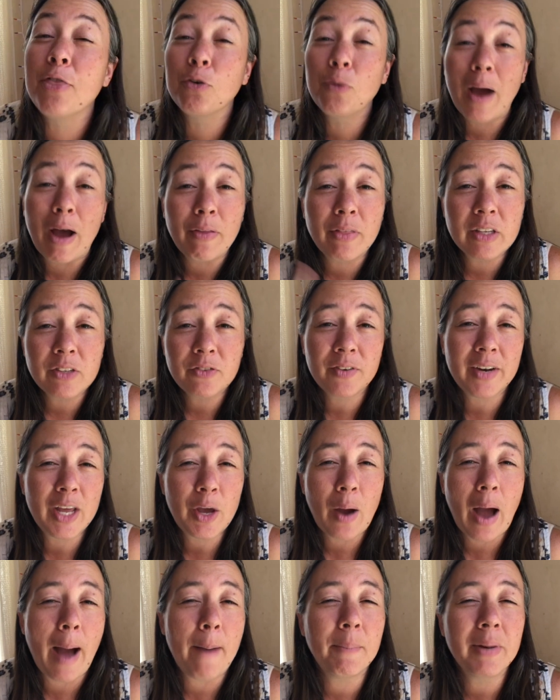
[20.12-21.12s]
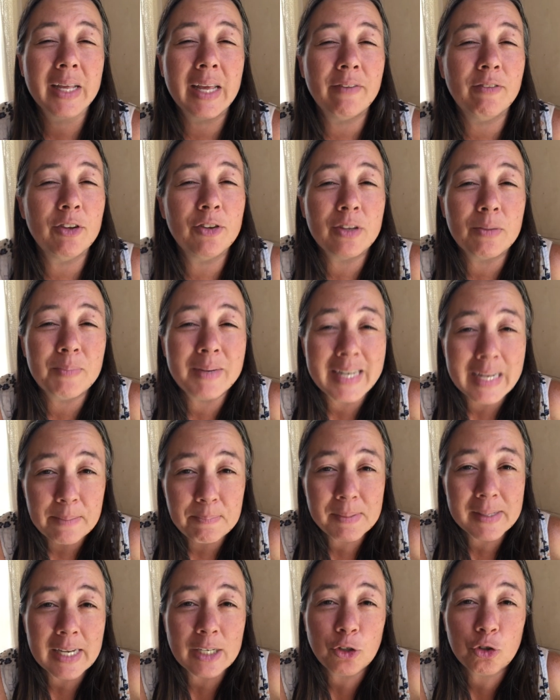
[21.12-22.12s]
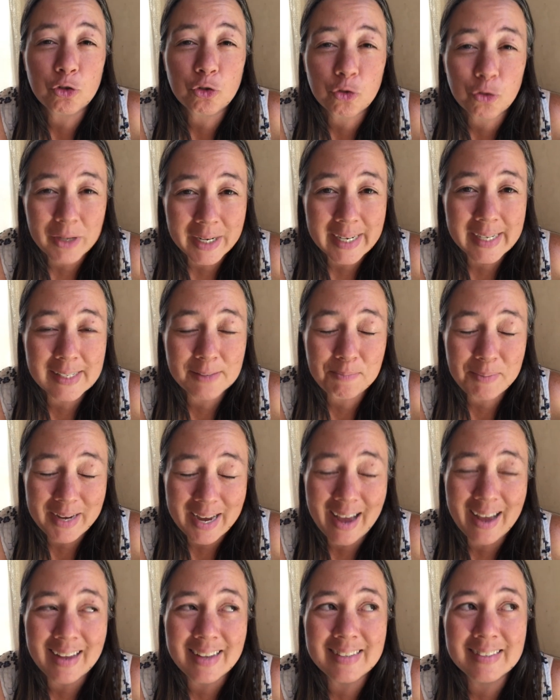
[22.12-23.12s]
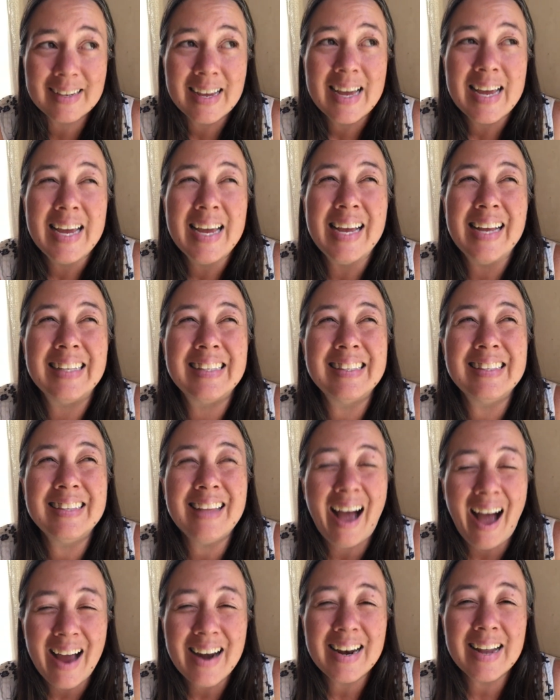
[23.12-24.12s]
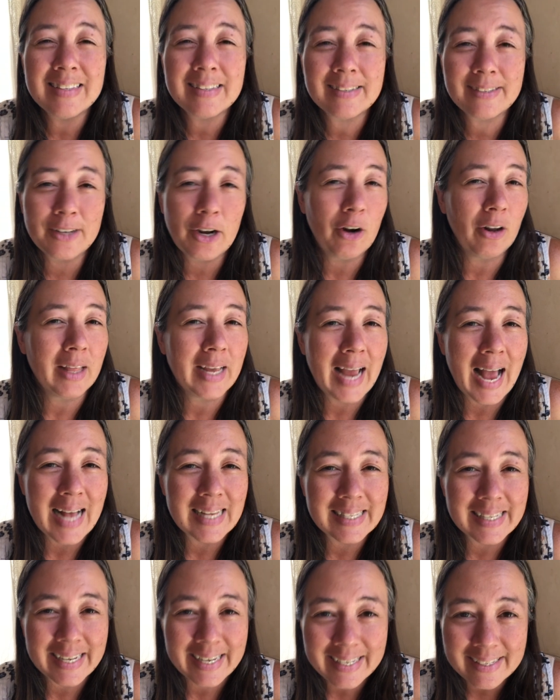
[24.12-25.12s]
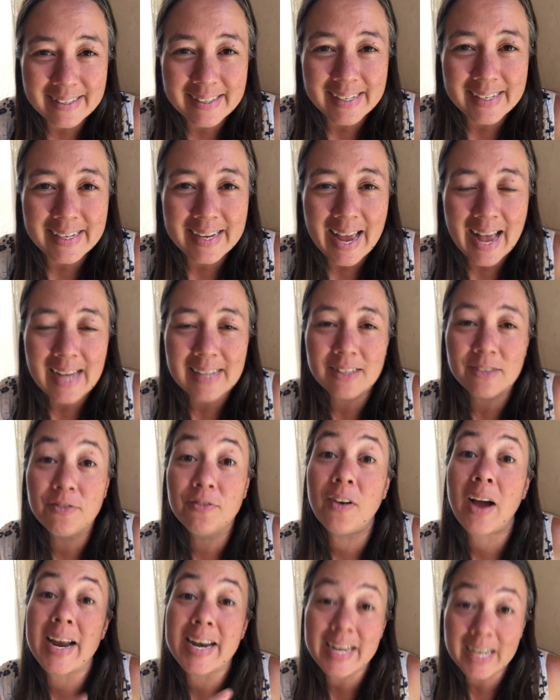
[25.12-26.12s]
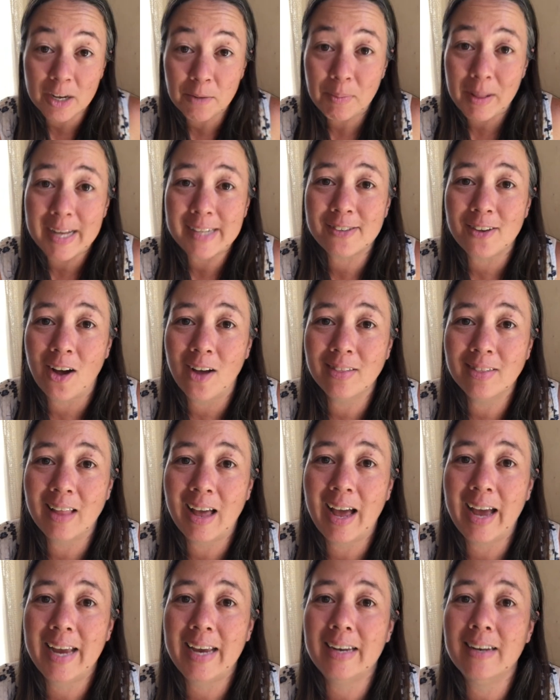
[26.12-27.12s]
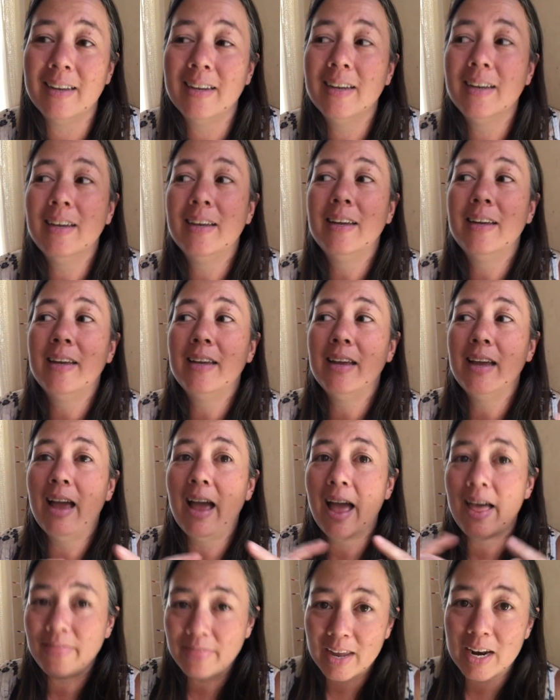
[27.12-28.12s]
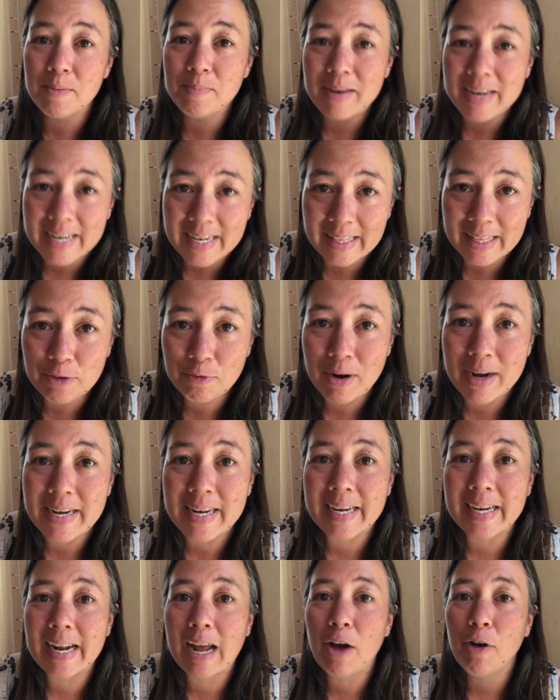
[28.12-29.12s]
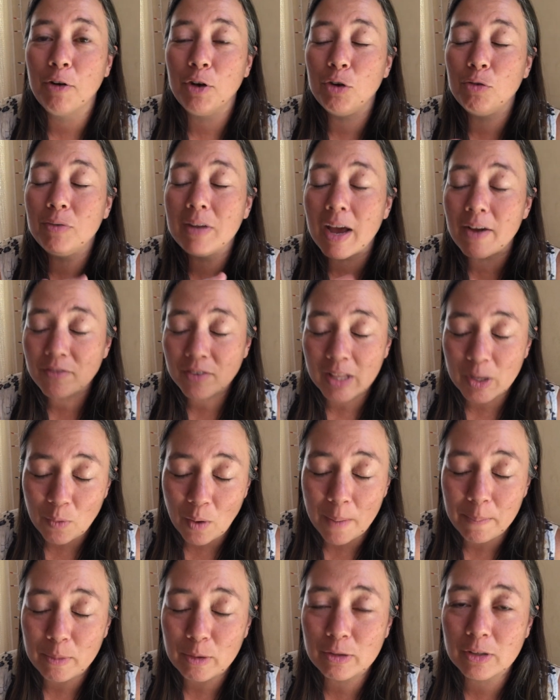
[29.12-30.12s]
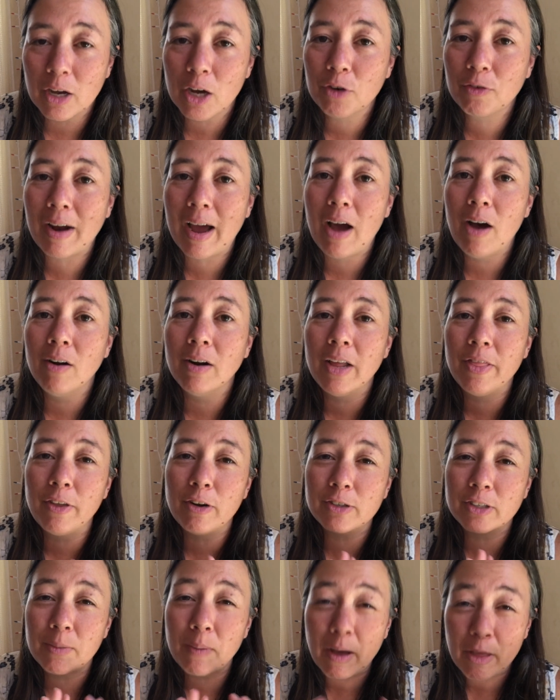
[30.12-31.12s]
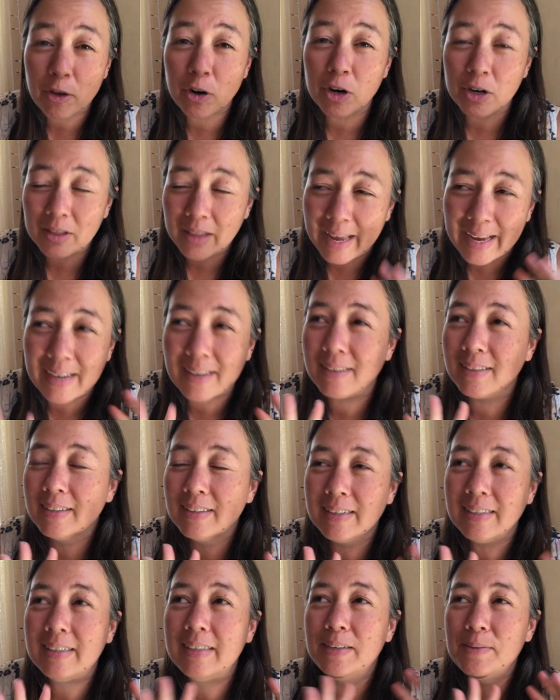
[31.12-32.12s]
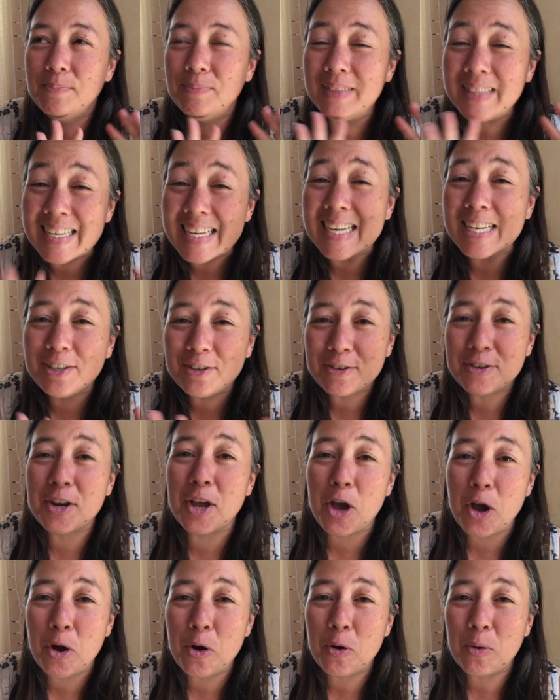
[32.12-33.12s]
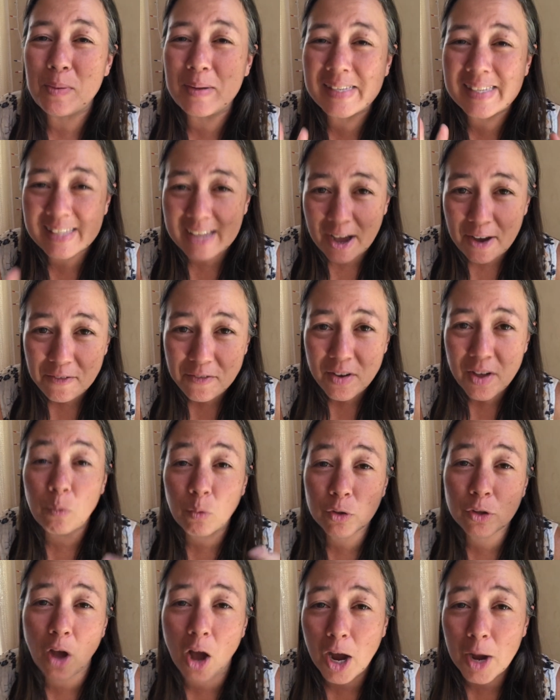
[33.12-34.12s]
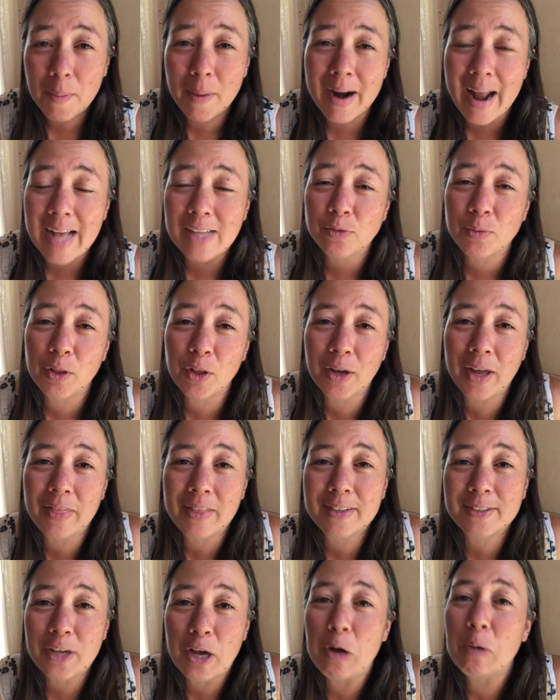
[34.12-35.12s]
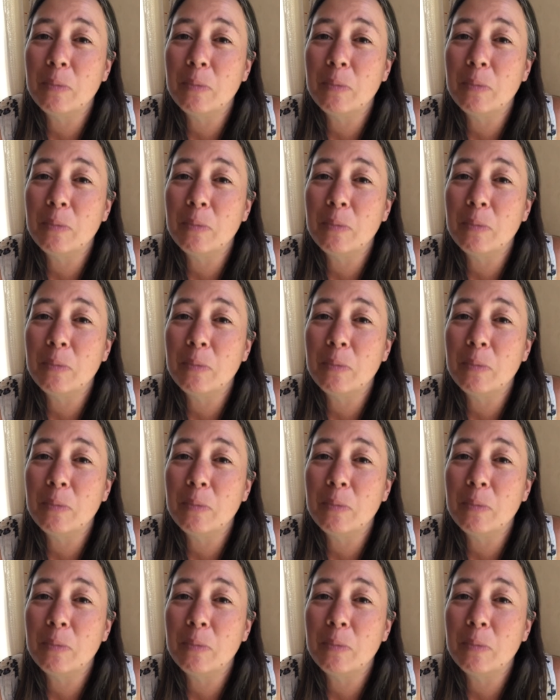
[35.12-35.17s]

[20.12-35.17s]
And throughout this video, I'm gonna give you some tips and tricks because it's not necessarily as easy as finding a place online and then immediately renting it out. You definitely want boots on ground, and there's some other like need to know stuff that we'll talk about as we look at these